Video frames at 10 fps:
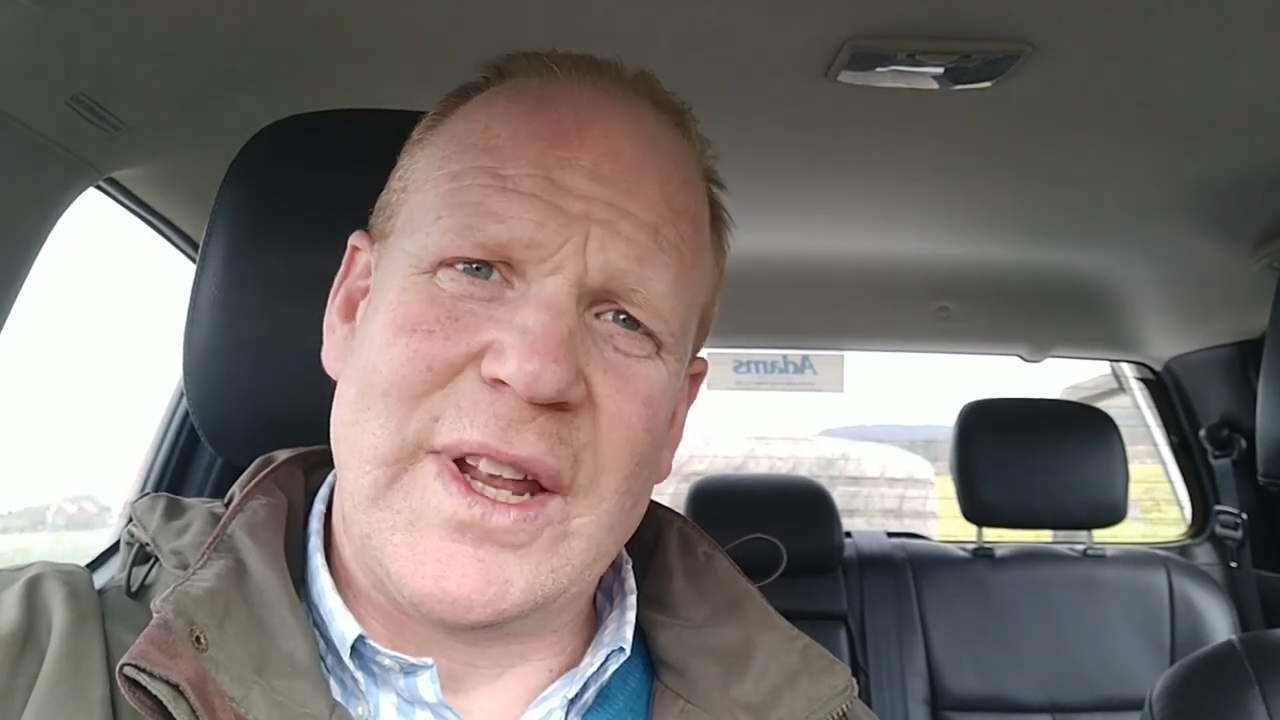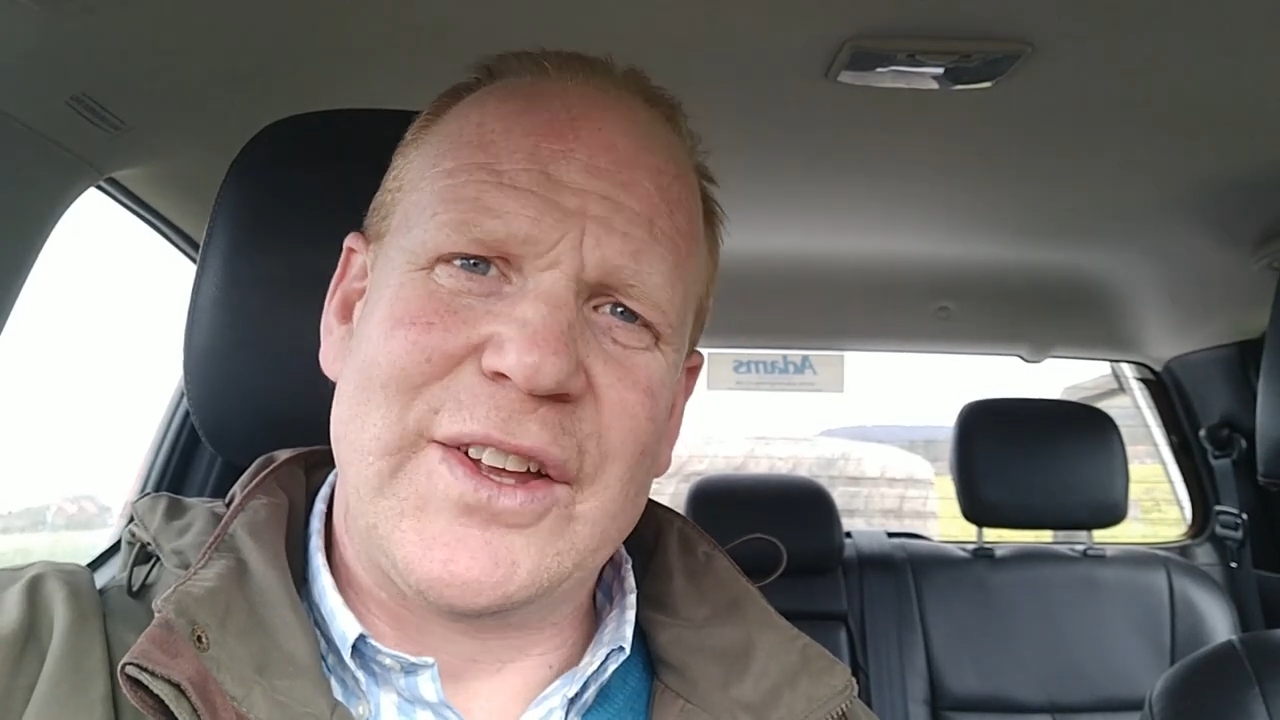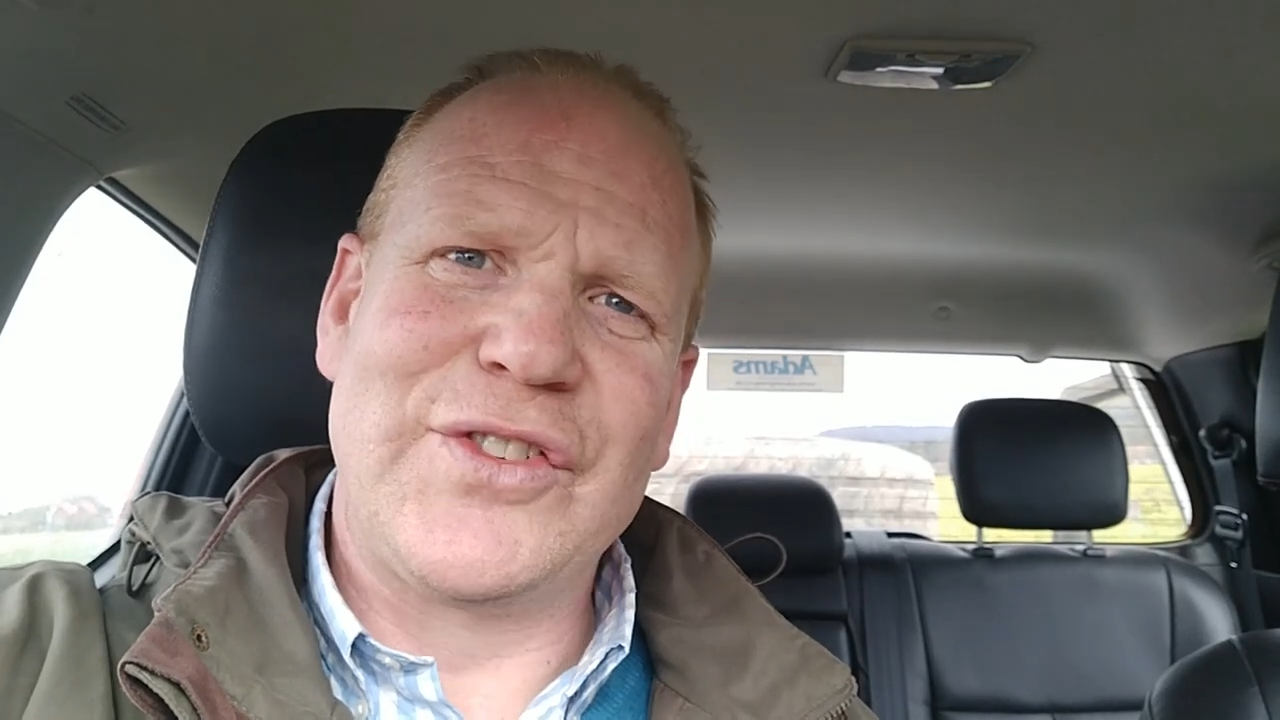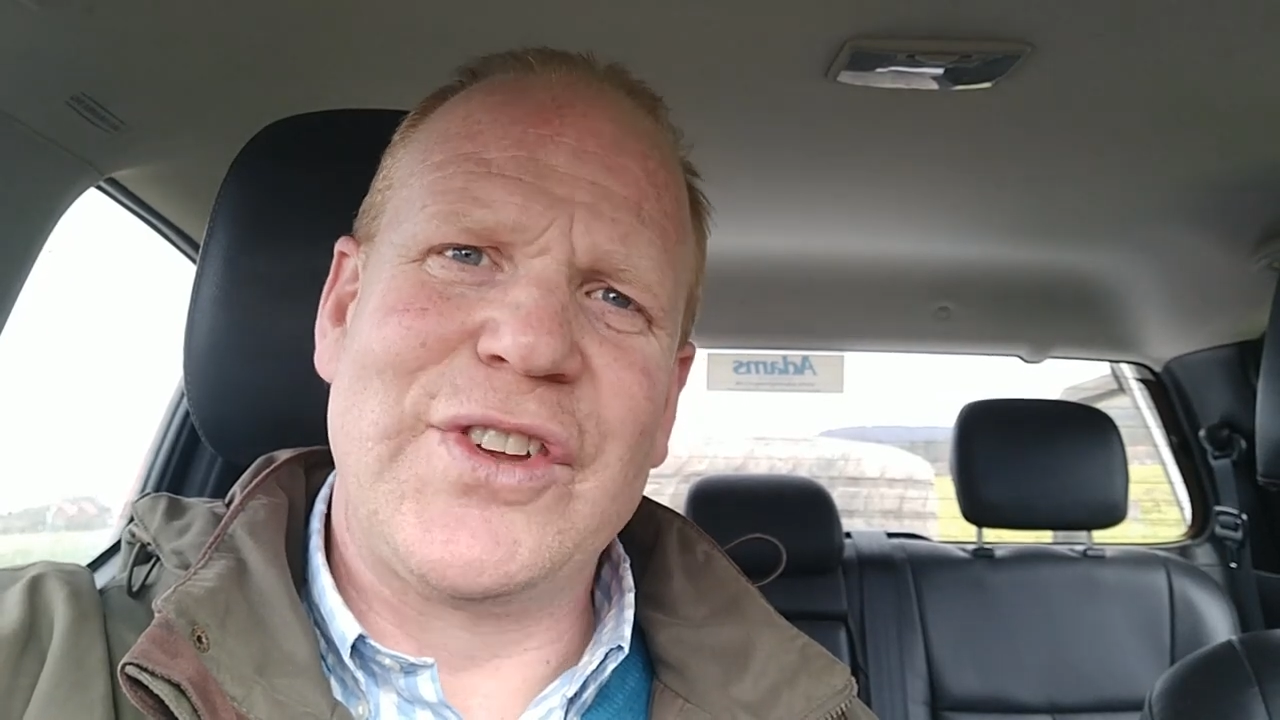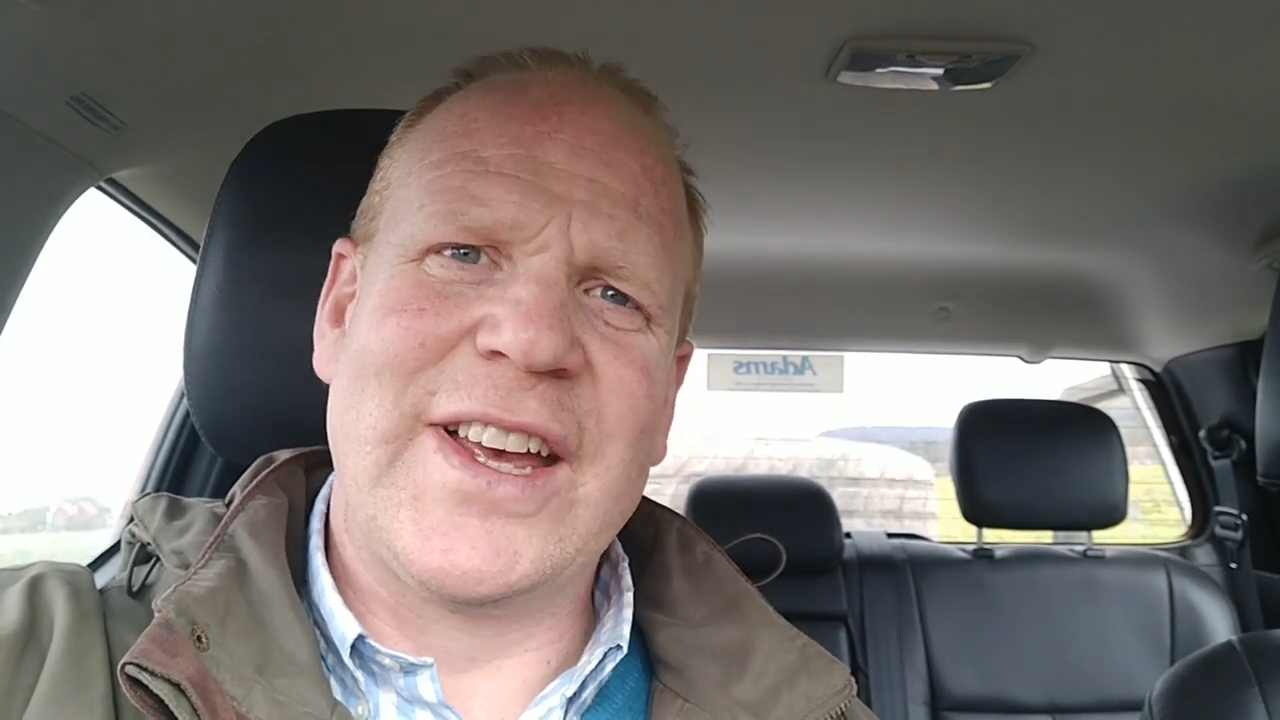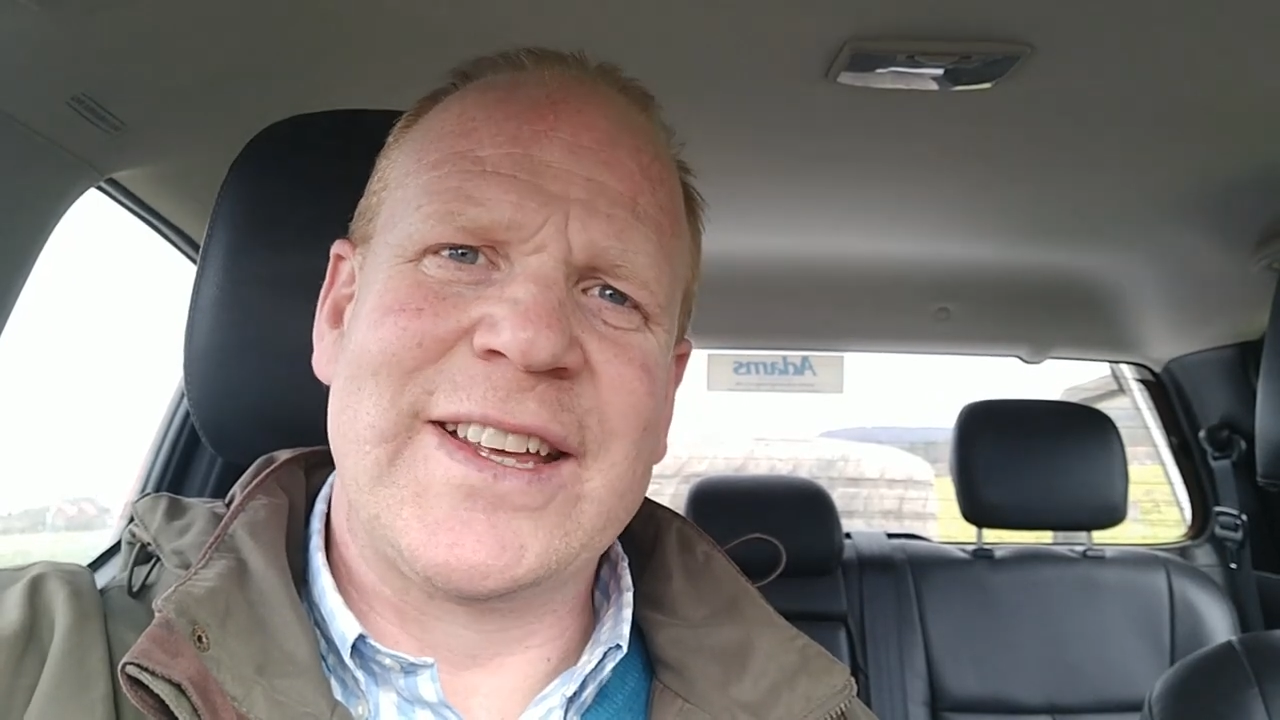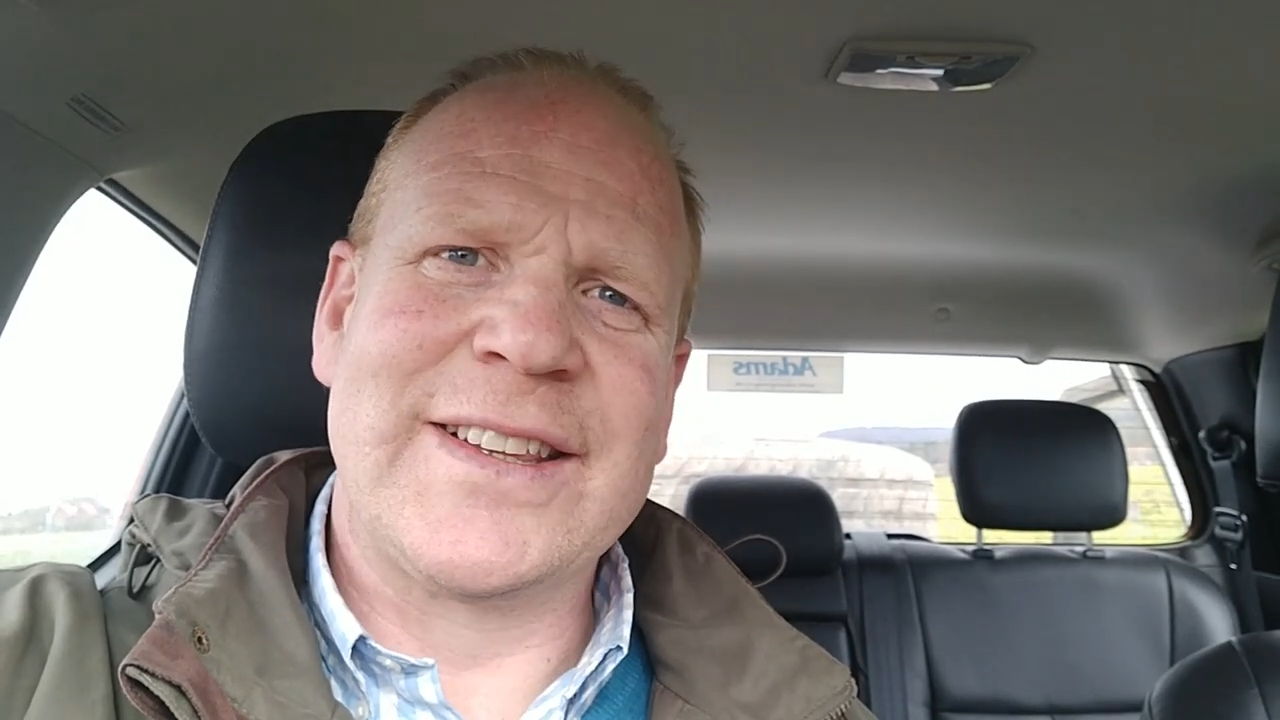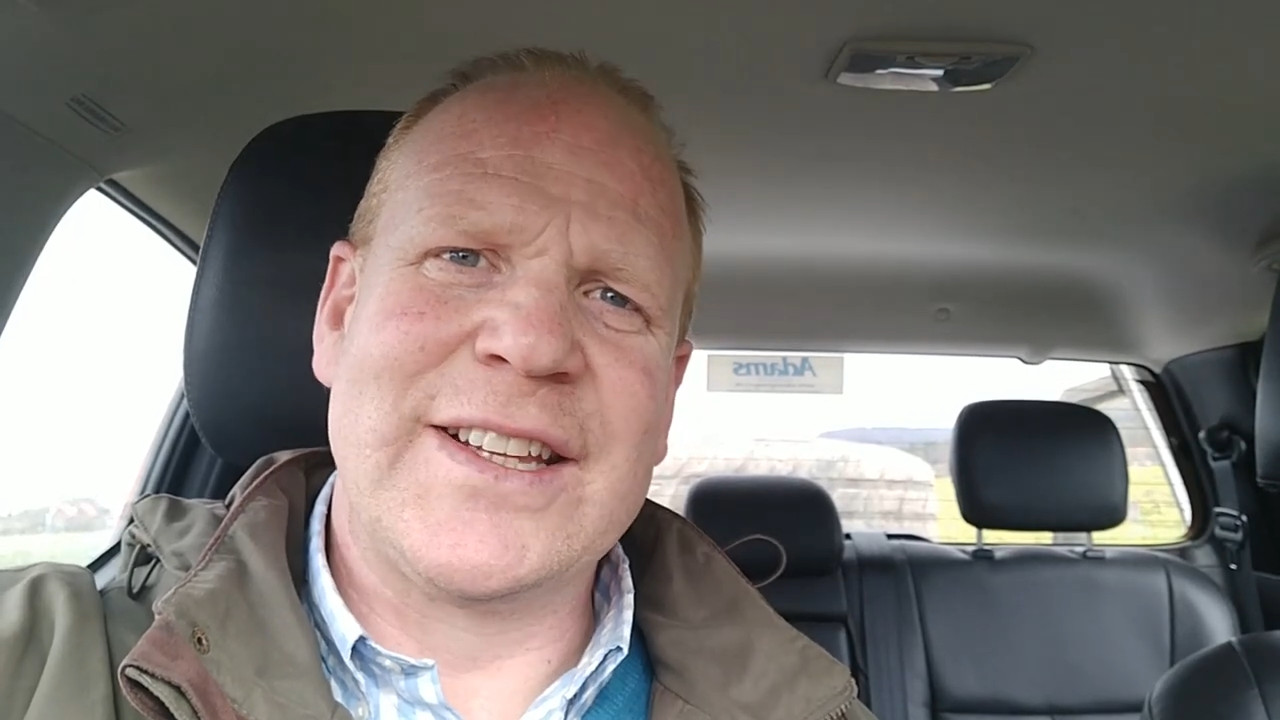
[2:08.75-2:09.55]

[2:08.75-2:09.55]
without saying